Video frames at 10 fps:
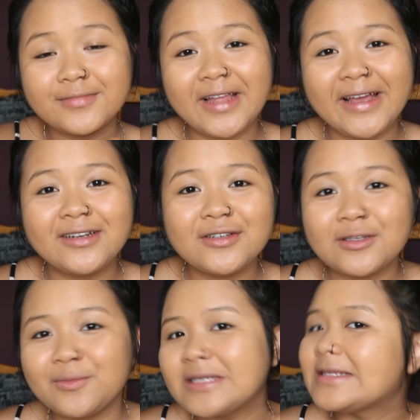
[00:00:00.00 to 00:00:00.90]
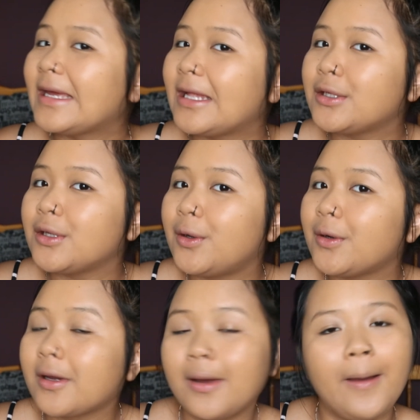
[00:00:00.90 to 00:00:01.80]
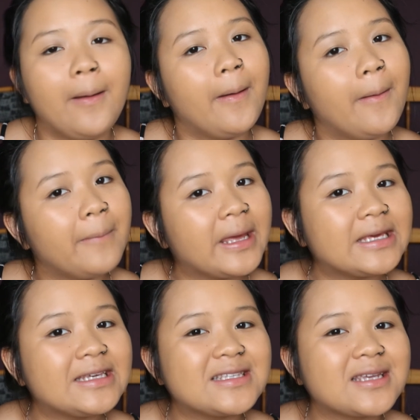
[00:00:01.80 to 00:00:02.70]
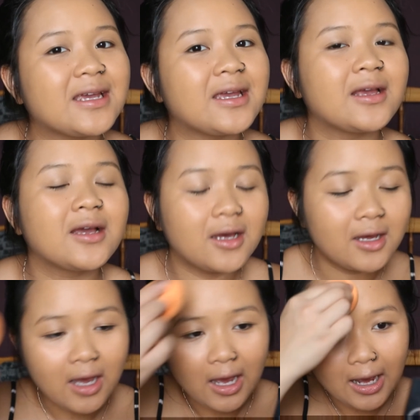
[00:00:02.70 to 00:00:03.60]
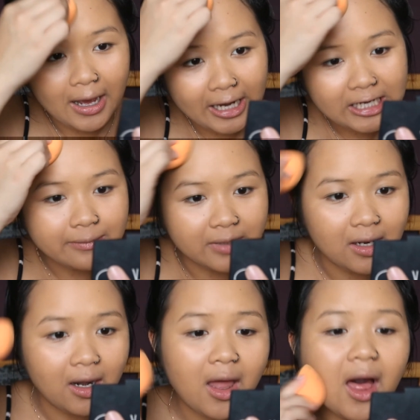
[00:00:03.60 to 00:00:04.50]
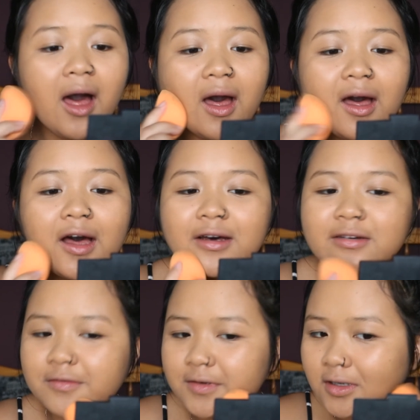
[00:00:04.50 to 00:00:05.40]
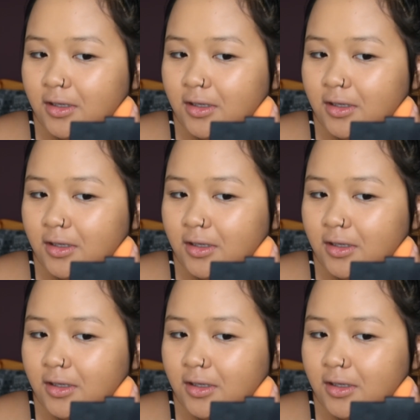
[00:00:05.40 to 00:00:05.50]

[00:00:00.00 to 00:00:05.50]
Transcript: Like, doesn't my skin look amazing? I am in love.